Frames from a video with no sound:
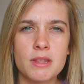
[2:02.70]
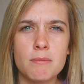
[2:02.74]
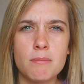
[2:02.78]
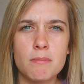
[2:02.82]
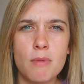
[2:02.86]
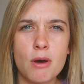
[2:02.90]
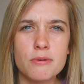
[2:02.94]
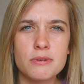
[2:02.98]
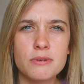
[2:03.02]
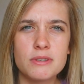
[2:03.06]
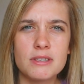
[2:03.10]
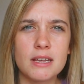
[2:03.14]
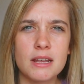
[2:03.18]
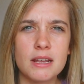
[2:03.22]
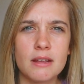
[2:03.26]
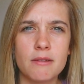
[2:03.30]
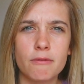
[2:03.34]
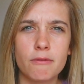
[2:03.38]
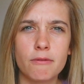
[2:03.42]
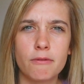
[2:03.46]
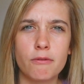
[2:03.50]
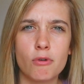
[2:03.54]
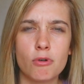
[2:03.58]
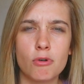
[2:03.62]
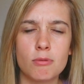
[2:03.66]
the most
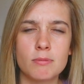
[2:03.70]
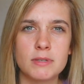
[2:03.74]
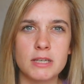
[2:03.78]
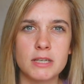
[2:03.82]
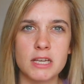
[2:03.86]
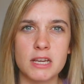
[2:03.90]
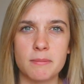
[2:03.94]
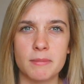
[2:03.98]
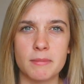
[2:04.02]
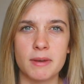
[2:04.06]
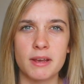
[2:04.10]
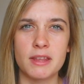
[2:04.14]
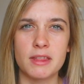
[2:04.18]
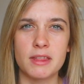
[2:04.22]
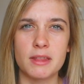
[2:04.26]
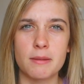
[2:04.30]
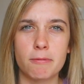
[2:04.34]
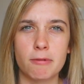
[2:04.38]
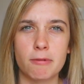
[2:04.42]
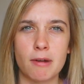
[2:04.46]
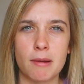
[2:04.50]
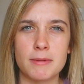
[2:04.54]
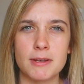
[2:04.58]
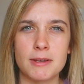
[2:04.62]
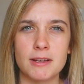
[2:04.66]
informed team in the
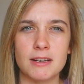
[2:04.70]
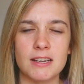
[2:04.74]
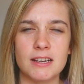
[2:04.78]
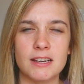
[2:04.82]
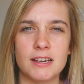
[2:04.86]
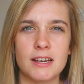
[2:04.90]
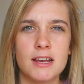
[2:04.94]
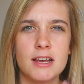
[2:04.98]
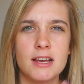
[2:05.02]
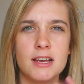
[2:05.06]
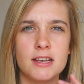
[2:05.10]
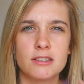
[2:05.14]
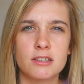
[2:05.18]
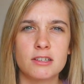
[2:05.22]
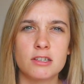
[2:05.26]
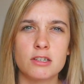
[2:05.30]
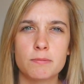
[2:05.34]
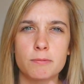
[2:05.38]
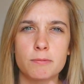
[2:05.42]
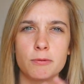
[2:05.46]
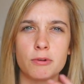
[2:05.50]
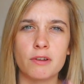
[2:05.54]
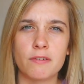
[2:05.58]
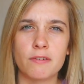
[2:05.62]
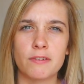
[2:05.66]
Premier League since
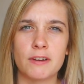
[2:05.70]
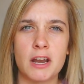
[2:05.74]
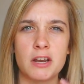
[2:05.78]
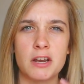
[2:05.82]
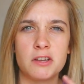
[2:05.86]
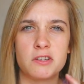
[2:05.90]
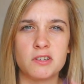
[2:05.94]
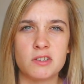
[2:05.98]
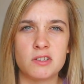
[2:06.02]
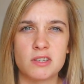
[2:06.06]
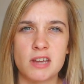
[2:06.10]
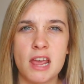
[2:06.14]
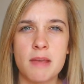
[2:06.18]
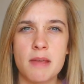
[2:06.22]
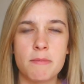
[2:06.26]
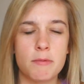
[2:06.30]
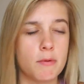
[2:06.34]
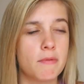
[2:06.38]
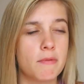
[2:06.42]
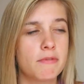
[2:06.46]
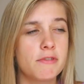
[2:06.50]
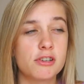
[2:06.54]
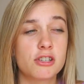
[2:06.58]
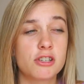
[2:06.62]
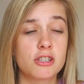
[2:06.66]
Bruno Fernandes'
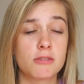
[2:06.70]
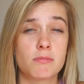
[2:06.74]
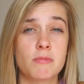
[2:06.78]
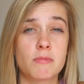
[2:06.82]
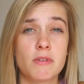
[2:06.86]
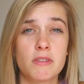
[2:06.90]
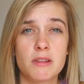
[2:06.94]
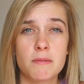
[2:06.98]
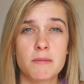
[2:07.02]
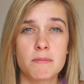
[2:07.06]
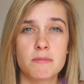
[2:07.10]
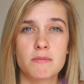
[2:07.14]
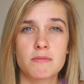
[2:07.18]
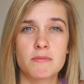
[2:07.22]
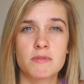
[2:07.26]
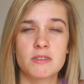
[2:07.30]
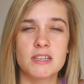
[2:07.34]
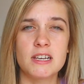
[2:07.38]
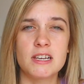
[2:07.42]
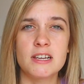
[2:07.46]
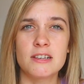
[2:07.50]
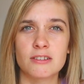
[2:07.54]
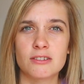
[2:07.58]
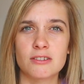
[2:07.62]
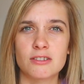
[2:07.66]
debut. If the
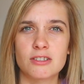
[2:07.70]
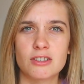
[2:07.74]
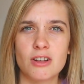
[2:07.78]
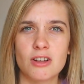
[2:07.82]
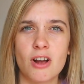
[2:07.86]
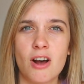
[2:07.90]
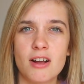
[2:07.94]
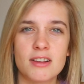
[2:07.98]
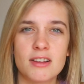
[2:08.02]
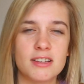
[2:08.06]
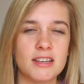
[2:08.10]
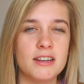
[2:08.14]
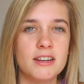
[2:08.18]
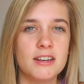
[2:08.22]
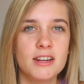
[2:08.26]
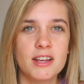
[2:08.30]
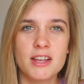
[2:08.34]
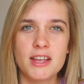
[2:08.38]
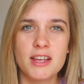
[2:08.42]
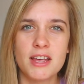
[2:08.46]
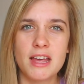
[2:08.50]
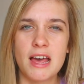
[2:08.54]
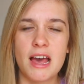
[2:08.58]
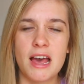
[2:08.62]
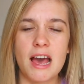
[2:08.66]
season started
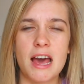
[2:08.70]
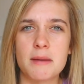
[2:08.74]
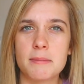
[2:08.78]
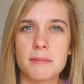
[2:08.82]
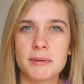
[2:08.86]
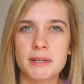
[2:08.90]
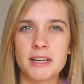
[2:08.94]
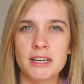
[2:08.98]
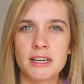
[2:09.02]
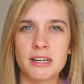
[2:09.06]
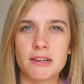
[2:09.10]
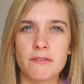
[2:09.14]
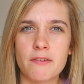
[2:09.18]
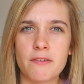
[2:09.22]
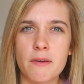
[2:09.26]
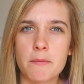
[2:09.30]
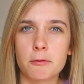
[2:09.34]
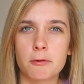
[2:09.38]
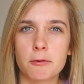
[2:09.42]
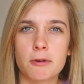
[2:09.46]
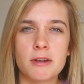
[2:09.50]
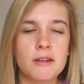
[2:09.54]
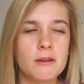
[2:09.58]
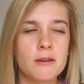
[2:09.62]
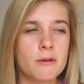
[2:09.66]
at the beginning of
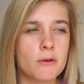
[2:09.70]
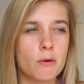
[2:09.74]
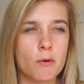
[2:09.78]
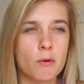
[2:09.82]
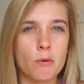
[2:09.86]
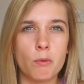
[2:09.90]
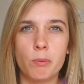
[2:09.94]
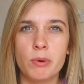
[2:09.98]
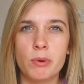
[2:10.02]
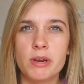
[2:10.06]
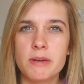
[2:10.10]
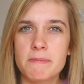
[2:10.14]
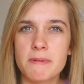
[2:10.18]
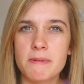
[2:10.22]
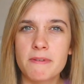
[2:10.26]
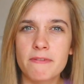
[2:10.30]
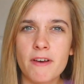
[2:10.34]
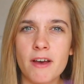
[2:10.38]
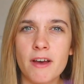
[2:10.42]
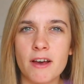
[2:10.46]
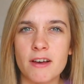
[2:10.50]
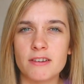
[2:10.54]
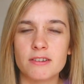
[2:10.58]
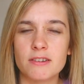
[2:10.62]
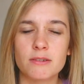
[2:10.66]
February, we'd be
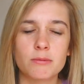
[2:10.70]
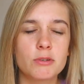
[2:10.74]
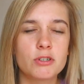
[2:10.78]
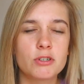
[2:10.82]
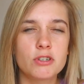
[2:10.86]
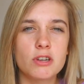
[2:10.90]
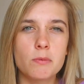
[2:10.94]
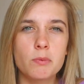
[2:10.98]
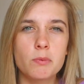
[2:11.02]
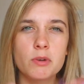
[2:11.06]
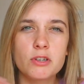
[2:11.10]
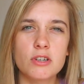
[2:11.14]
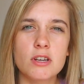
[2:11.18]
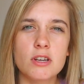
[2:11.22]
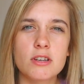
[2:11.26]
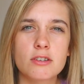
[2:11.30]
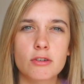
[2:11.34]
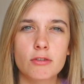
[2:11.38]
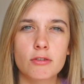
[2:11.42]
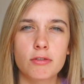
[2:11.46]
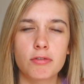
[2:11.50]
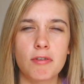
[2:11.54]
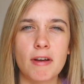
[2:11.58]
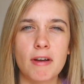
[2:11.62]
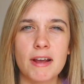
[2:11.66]
first, which is
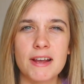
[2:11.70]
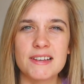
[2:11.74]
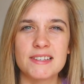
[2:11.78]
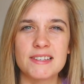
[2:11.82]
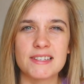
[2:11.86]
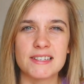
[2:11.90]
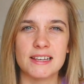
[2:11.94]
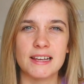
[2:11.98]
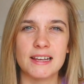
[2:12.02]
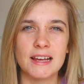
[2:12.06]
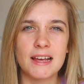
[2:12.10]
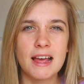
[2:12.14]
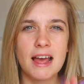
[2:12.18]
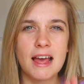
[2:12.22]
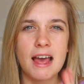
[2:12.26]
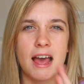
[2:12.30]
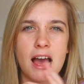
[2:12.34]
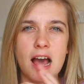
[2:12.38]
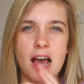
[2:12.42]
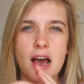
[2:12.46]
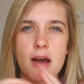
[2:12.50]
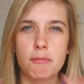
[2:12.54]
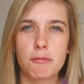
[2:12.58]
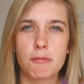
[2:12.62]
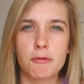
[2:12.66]
crazy
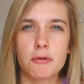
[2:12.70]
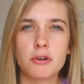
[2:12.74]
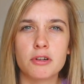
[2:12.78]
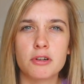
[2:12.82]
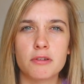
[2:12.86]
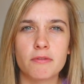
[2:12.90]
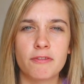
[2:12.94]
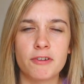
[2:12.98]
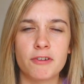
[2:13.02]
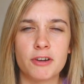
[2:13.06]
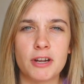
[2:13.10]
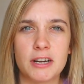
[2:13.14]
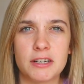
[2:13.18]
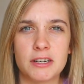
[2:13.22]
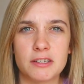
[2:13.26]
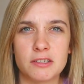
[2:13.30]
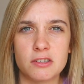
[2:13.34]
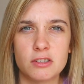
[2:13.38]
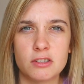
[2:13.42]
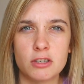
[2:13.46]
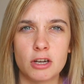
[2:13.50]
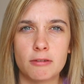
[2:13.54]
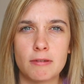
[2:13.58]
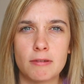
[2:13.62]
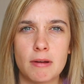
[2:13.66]
how Bruno Fernandes
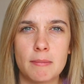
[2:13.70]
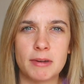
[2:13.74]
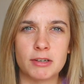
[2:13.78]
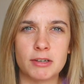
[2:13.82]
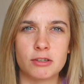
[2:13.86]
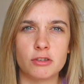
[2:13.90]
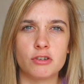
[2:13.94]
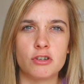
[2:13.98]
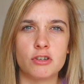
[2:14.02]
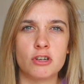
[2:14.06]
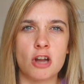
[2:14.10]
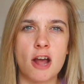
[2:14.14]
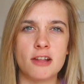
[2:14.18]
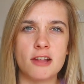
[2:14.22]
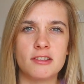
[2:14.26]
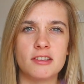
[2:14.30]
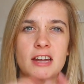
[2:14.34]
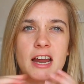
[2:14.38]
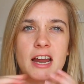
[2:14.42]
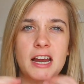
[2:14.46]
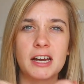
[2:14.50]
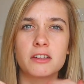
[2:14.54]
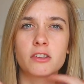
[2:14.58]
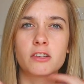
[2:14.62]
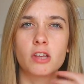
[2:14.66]
has turned around Manchester United.
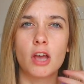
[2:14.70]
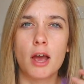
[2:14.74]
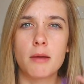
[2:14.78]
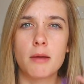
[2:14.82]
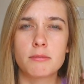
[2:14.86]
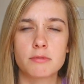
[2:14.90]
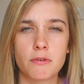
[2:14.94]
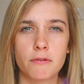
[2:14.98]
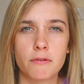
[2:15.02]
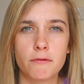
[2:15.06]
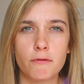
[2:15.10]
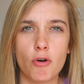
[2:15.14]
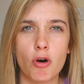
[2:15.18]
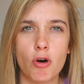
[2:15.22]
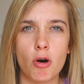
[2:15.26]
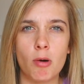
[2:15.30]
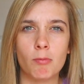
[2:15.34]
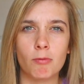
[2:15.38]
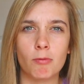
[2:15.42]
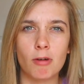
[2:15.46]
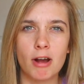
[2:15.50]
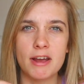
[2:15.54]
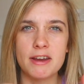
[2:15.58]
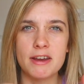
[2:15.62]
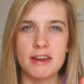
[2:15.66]
And in terms of
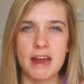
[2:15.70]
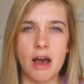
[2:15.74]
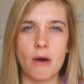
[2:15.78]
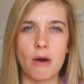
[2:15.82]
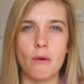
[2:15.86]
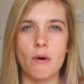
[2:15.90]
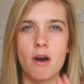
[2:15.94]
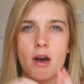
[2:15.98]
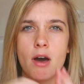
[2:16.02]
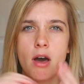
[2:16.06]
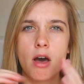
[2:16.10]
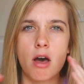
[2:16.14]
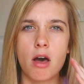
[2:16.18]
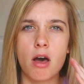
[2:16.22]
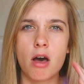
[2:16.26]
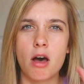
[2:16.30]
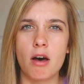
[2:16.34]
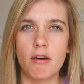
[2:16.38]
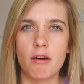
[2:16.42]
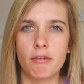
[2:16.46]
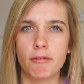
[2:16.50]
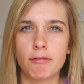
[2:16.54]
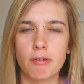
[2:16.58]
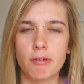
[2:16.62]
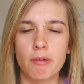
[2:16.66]
form right now,
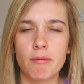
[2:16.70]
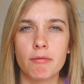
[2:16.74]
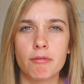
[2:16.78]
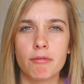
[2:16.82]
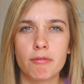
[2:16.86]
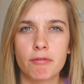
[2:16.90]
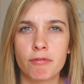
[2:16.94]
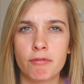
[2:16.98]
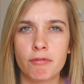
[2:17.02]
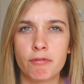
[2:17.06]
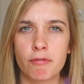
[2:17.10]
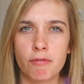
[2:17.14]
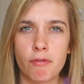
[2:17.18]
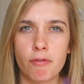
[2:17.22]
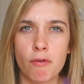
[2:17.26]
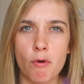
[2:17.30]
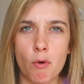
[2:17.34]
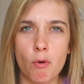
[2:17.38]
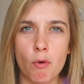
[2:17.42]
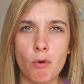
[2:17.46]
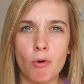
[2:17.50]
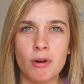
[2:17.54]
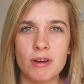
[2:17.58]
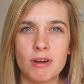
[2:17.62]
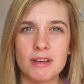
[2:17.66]
our front
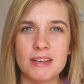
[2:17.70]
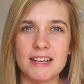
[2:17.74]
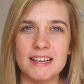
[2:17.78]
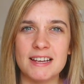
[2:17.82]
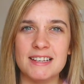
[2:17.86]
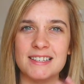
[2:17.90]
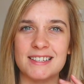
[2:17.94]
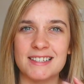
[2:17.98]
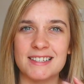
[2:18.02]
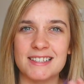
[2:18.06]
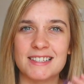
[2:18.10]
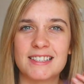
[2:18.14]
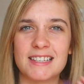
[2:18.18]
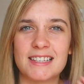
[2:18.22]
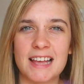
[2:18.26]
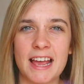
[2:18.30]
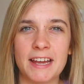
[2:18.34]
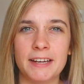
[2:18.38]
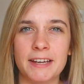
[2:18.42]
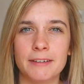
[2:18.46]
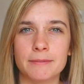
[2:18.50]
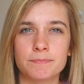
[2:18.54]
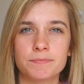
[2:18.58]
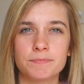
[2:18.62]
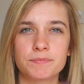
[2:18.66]
four is
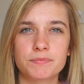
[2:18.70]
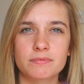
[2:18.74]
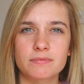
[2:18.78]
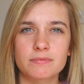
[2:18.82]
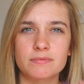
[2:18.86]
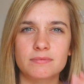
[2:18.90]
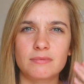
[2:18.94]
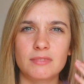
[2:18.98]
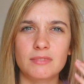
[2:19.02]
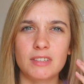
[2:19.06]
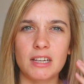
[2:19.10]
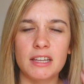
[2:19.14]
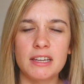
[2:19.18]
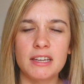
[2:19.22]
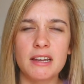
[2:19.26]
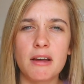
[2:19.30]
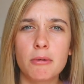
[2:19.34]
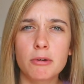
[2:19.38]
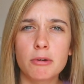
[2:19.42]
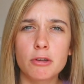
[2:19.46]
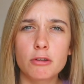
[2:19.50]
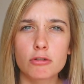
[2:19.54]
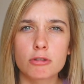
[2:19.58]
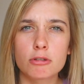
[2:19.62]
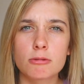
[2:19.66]
insane. Now,
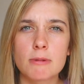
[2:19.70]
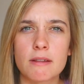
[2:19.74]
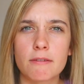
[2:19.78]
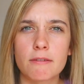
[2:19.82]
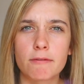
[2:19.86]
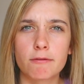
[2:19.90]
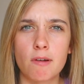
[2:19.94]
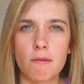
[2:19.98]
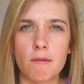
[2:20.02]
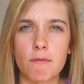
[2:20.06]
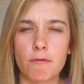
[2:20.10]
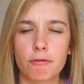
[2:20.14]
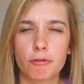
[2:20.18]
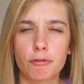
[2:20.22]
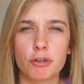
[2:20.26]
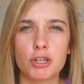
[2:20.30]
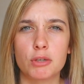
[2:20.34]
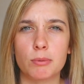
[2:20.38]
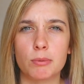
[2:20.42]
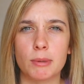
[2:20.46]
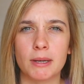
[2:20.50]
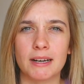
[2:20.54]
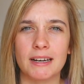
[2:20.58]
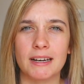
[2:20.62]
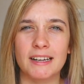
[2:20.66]
I'm going to talk about the front three
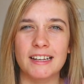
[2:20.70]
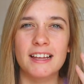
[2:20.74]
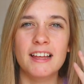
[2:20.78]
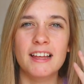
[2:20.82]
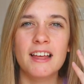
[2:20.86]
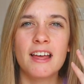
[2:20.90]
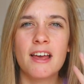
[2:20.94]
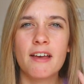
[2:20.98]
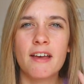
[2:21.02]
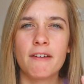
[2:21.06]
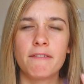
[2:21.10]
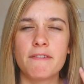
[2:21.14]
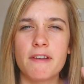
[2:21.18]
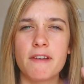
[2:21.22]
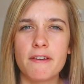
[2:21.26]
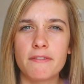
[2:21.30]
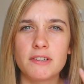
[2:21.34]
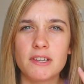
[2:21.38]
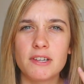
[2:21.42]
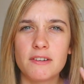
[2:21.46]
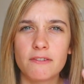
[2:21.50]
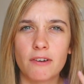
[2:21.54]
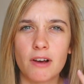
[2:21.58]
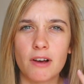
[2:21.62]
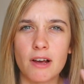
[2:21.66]
quickly.
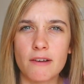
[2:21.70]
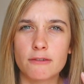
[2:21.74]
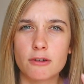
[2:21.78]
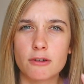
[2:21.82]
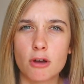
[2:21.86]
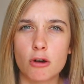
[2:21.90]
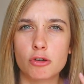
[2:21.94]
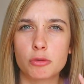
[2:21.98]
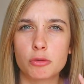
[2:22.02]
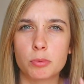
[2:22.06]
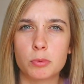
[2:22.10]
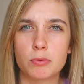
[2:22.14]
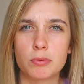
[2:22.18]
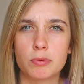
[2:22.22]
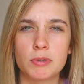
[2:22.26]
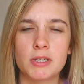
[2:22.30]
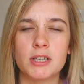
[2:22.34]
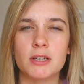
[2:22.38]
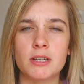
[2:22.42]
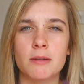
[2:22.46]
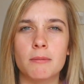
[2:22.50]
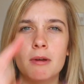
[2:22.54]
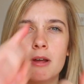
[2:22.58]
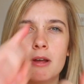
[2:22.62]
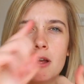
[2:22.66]
55 goals
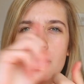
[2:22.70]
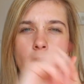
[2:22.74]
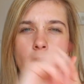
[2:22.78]
between them.